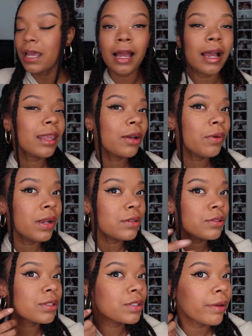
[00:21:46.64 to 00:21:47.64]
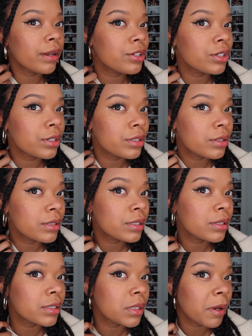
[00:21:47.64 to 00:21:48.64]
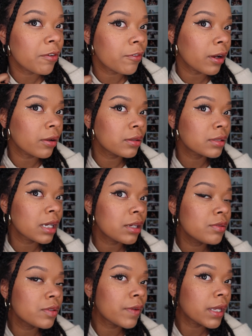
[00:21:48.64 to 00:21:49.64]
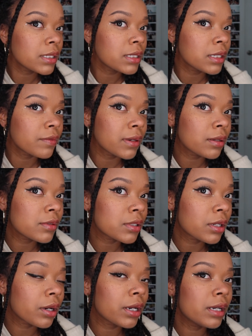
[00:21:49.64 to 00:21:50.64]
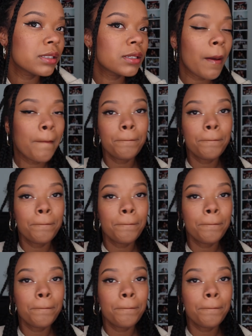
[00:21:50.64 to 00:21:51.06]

I like when I do this foundation because you can still see my freckles. I use Fenty if anyone's curious.